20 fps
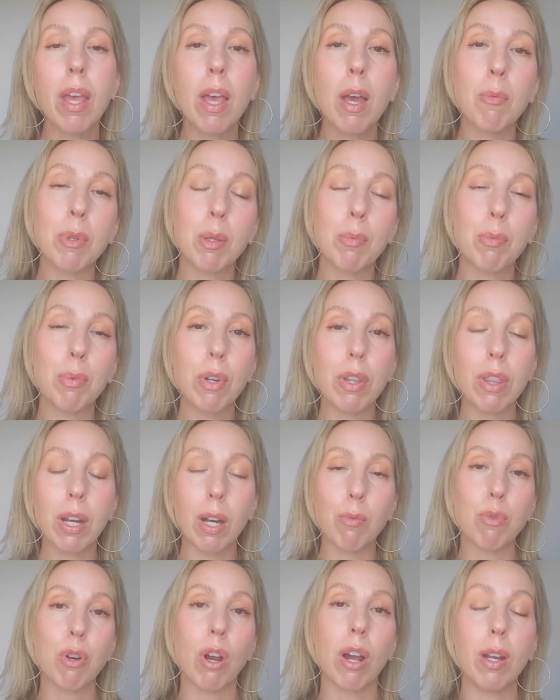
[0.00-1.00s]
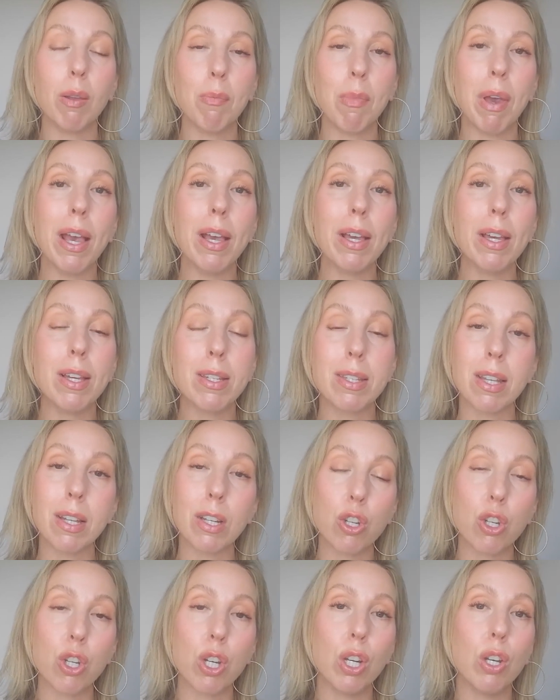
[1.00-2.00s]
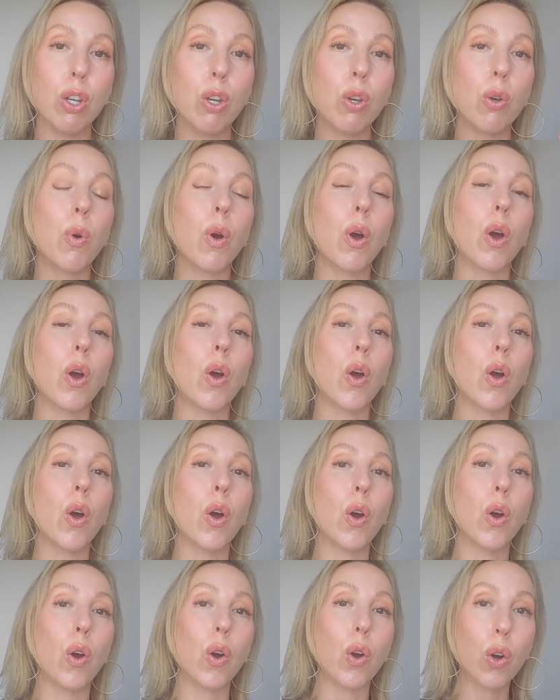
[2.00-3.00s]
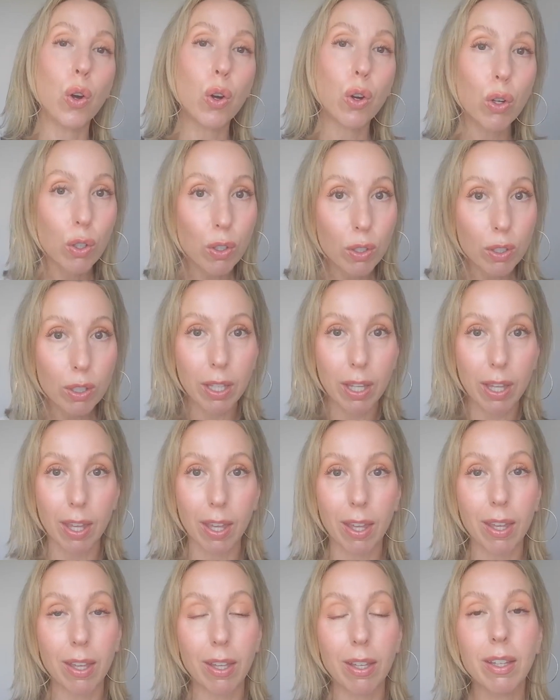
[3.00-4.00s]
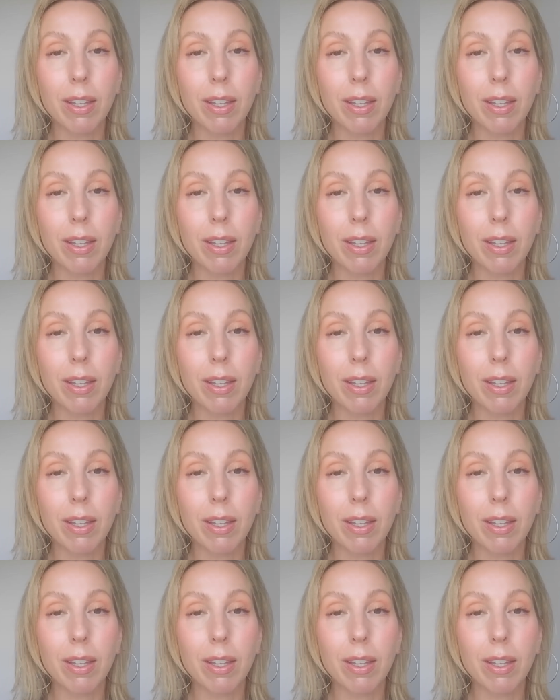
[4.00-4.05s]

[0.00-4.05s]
But the point that I'm trying to make is that she knew early